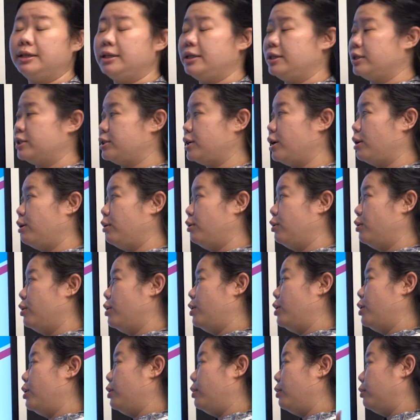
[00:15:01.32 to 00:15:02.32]

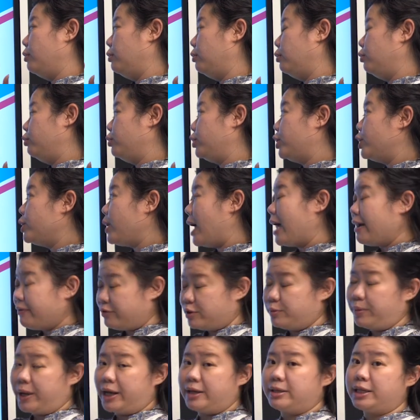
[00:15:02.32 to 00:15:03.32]
So you have
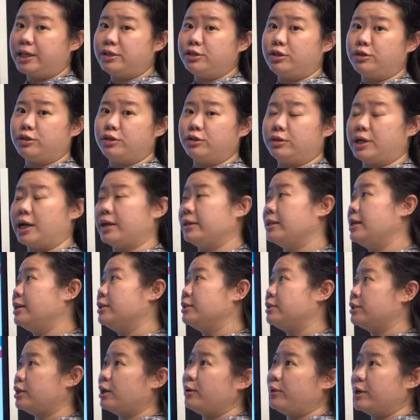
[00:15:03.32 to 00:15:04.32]
to pay attention to that.
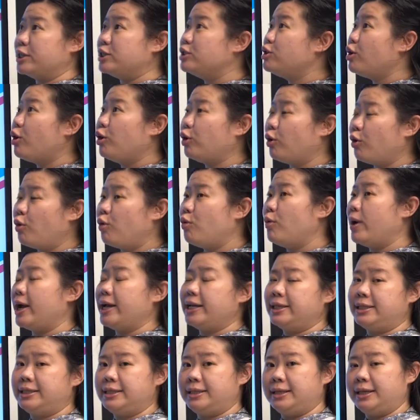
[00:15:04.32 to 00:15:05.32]
So it's not
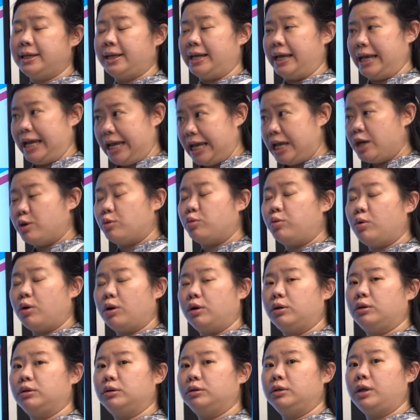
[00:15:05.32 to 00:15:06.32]
always
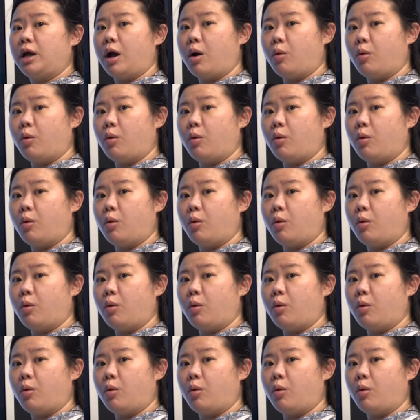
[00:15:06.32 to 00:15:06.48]
equal